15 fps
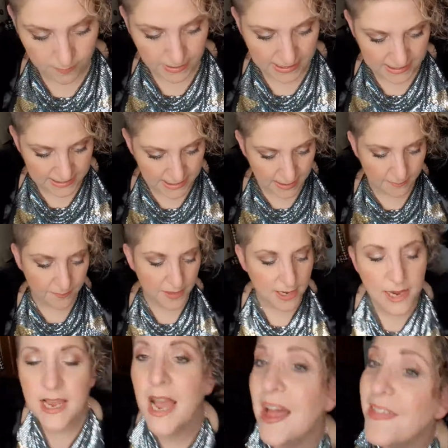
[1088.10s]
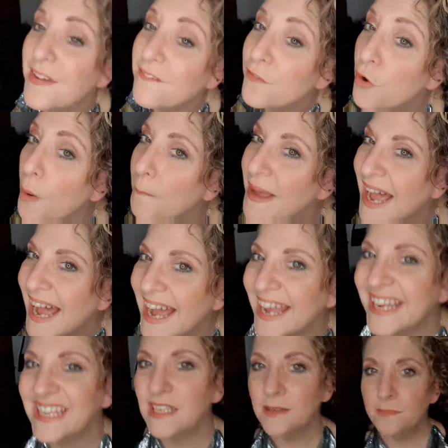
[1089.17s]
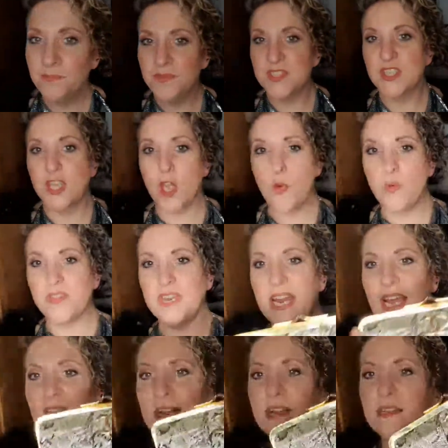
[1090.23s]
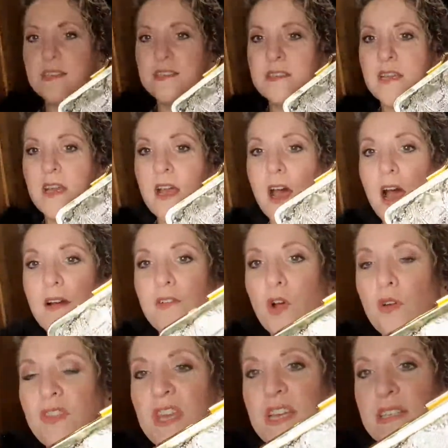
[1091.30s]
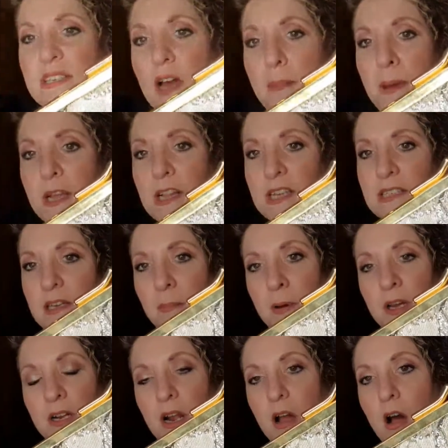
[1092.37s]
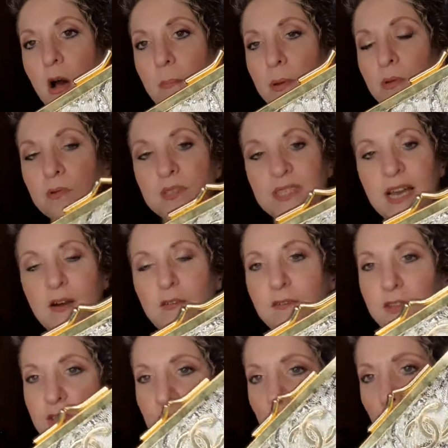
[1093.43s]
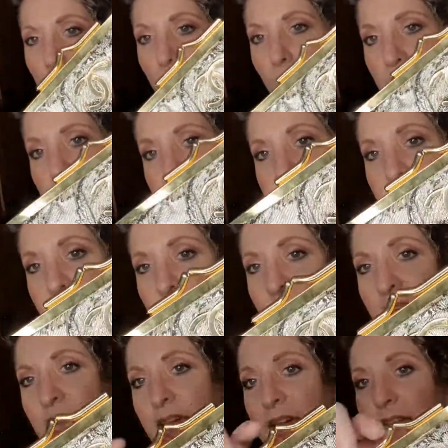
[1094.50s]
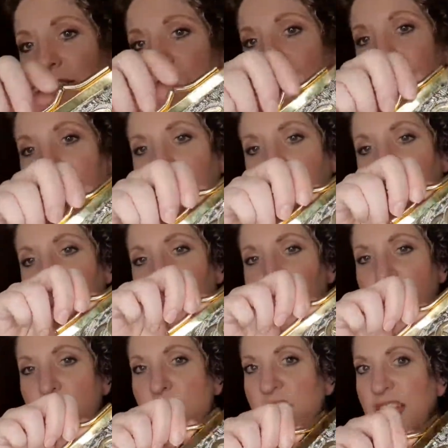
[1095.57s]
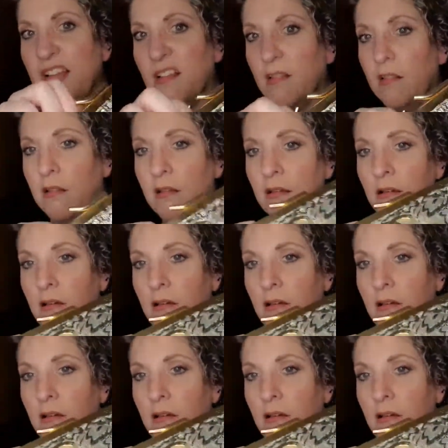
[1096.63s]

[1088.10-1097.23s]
amazing. And then for a bag to go with the necklace, I've got this. I picked this up at a car boot sale for £2. It's like a Chanel